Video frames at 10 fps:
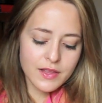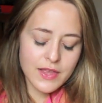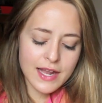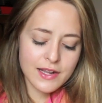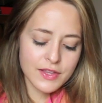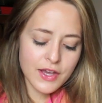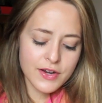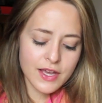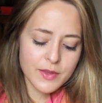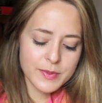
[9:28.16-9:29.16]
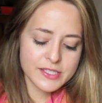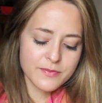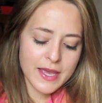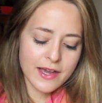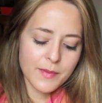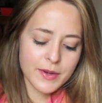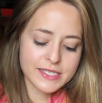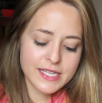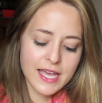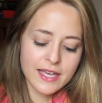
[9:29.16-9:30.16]
then the only other bits of makeup
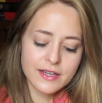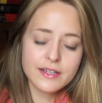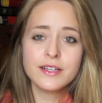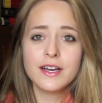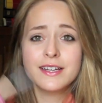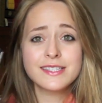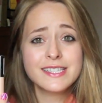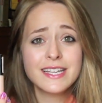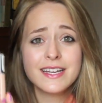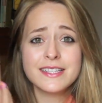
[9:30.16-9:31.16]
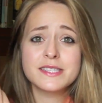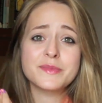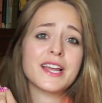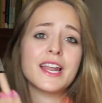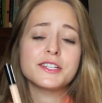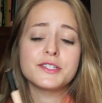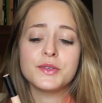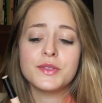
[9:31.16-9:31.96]
I take, a concealer. This is my Collection